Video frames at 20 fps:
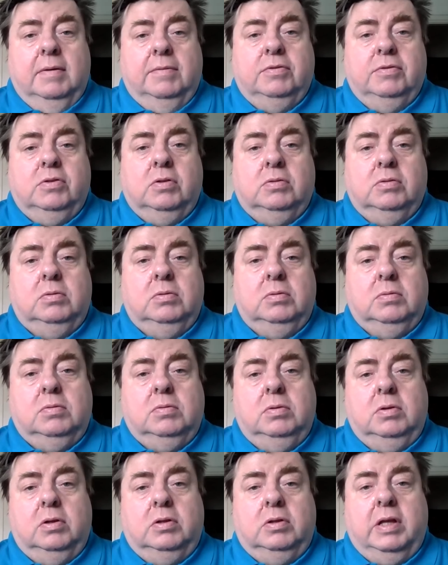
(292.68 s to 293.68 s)
One day,
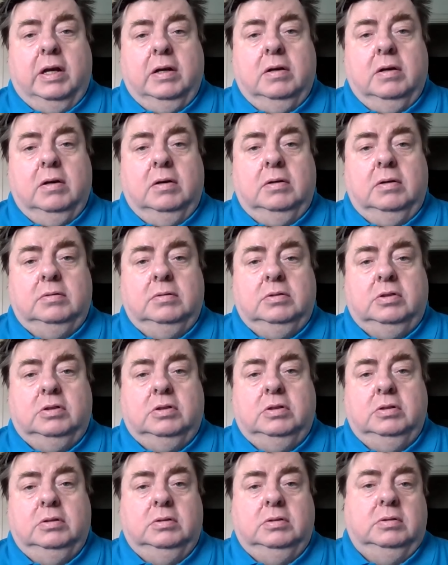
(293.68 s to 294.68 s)
Donald Tusk declares a
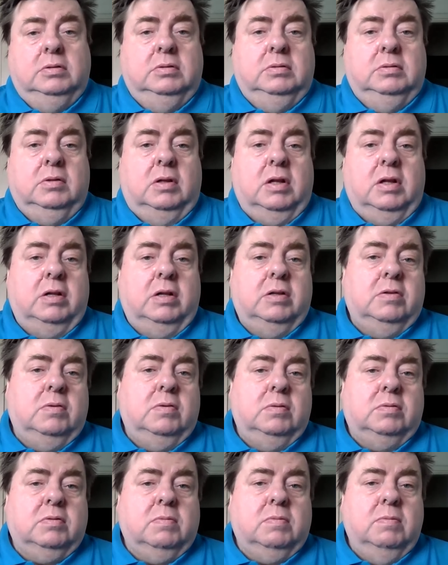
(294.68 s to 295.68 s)
border is safe, and another he
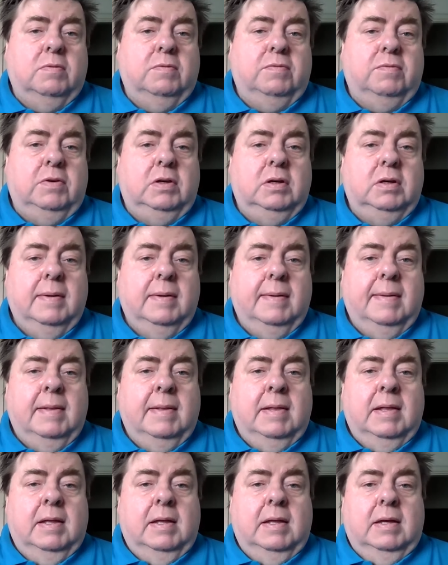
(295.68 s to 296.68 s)
speaks about horrors
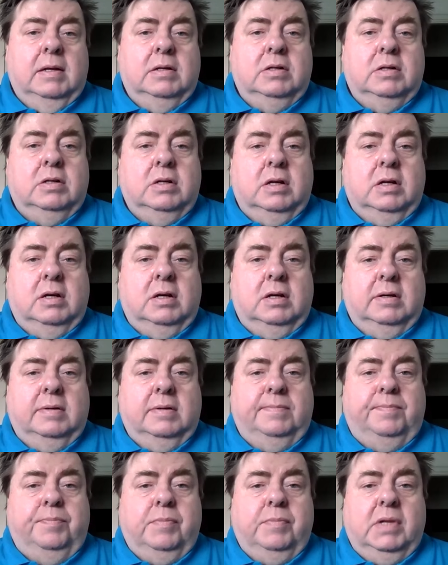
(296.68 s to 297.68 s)
that are happening there. This
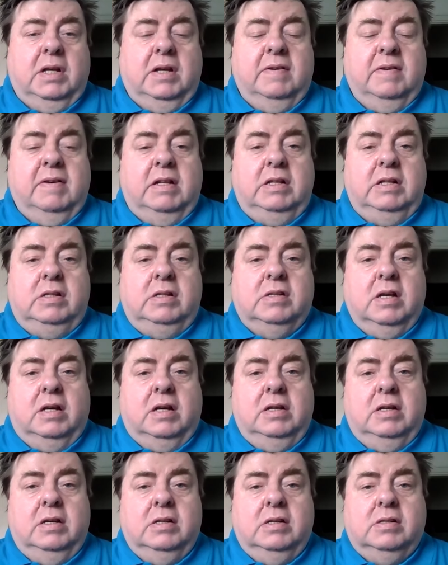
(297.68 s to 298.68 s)
is the only factor that
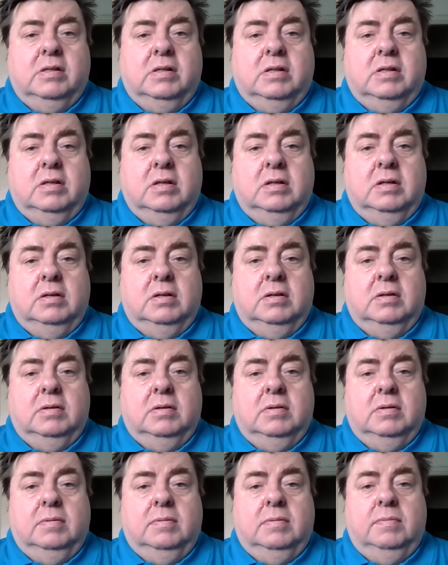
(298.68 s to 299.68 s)
celebrities take into
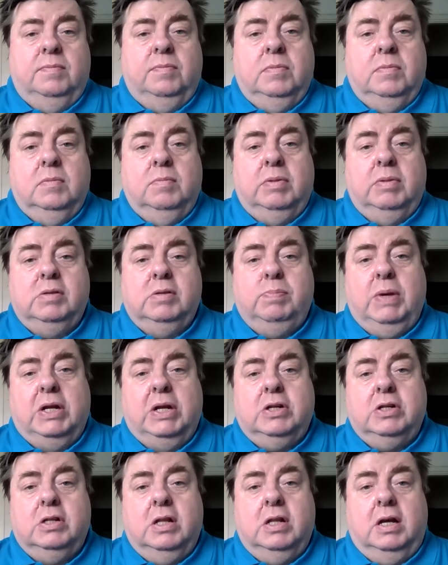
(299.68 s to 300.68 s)
account in these
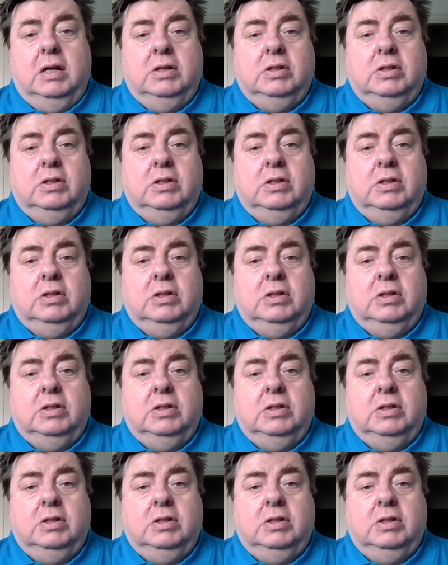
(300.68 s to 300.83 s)
matters.